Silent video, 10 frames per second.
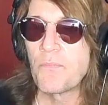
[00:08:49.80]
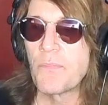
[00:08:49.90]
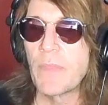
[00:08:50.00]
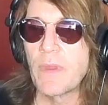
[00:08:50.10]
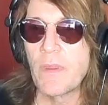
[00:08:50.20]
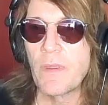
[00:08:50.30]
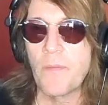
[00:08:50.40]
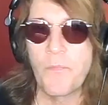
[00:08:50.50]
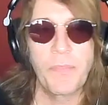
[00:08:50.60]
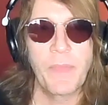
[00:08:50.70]
and the mental
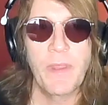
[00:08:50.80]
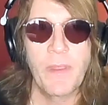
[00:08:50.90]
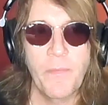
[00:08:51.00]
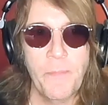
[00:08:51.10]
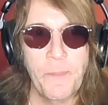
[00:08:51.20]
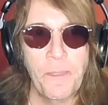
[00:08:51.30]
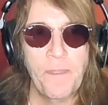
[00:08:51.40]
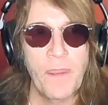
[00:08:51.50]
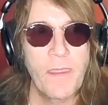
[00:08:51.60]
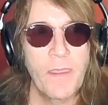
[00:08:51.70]
health, the physical
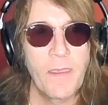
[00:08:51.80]
health.